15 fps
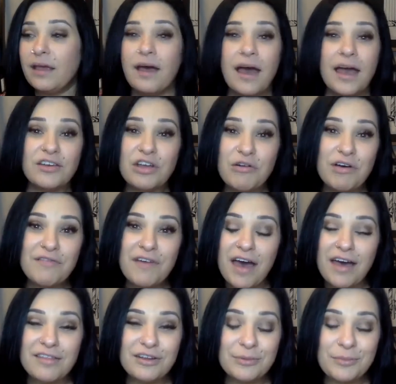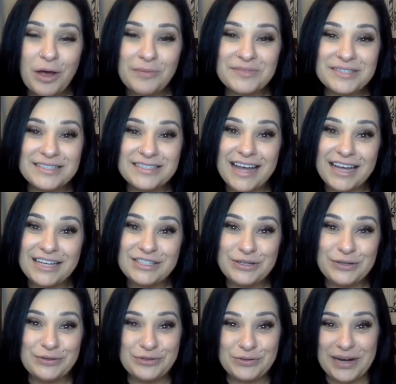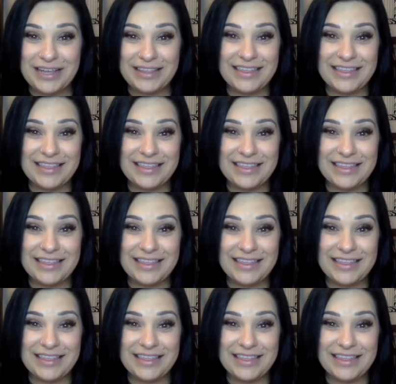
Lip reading: I know of other moms and dads who drink